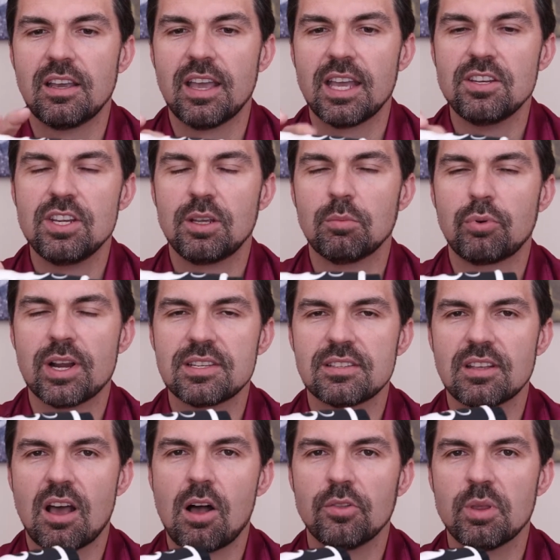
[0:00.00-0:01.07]
and you can
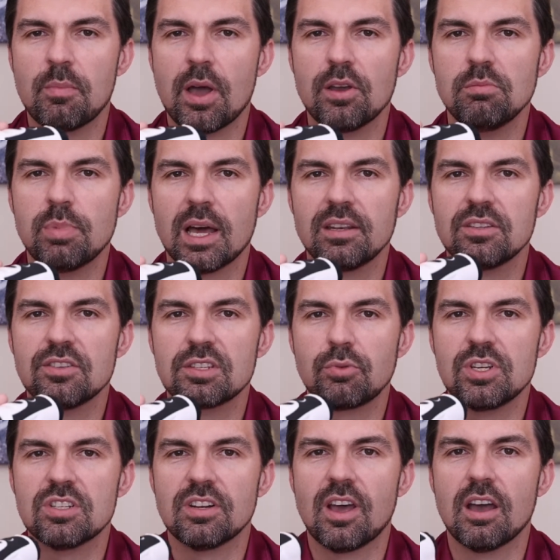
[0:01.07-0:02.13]
hold the mode button to
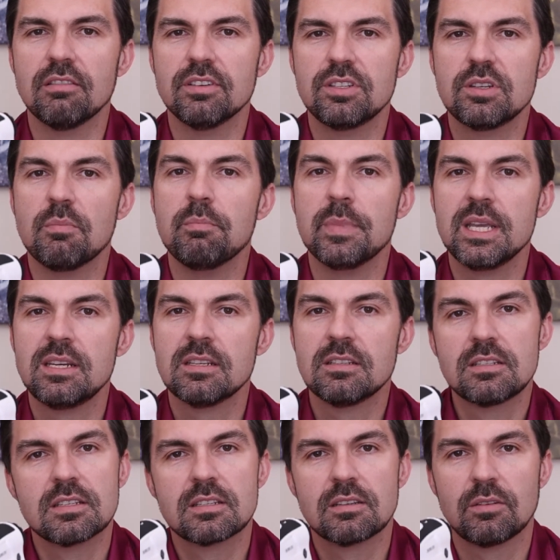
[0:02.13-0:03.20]
switch it over to
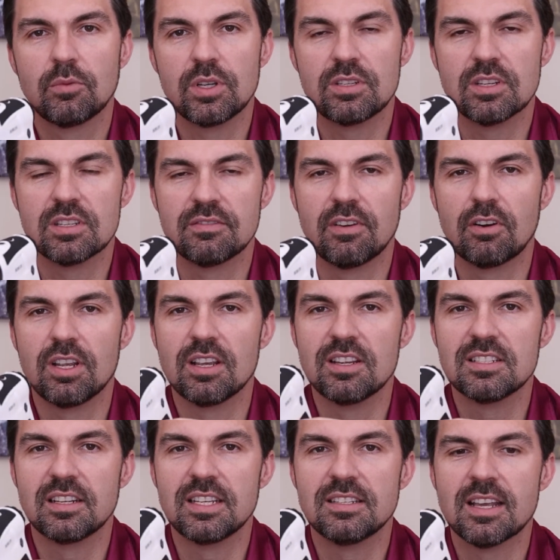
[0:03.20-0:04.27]
meters, which is very
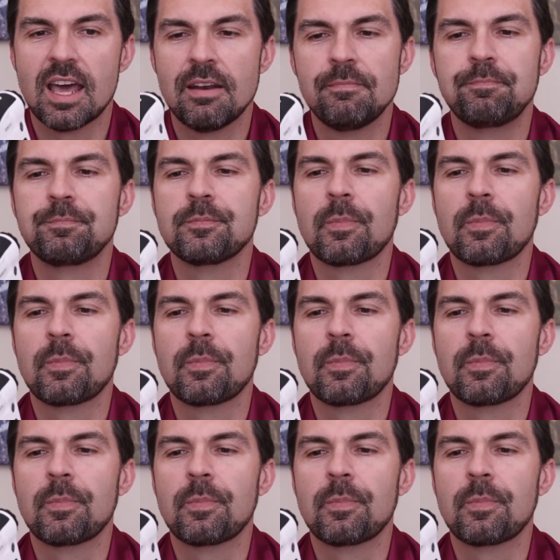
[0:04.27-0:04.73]
easily done.